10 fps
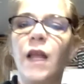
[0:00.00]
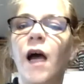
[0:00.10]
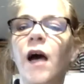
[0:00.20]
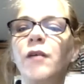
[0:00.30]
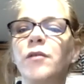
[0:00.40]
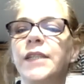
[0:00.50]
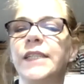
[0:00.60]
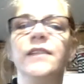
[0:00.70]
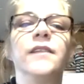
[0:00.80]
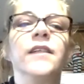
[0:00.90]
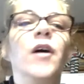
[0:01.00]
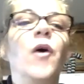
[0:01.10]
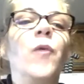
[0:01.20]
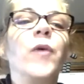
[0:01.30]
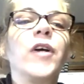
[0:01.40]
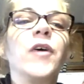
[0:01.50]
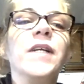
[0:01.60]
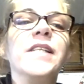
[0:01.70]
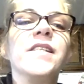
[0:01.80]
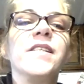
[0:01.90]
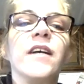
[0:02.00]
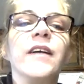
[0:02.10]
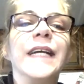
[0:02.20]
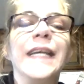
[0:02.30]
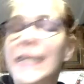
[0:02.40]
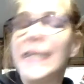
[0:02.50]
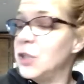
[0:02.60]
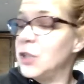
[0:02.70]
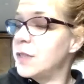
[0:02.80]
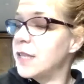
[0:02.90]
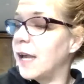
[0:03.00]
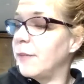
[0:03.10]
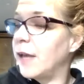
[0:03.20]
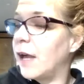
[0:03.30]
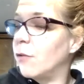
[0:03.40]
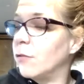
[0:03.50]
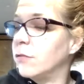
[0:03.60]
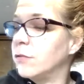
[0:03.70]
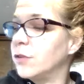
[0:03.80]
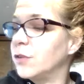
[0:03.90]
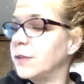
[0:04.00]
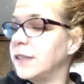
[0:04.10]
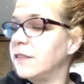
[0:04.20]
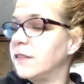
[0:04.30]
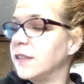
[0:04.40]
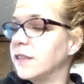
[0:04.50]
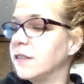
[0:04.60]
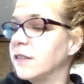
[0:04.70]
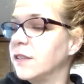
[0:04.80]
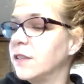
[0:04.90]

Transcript: All right. We're going to start hitting noontime now, 26:41.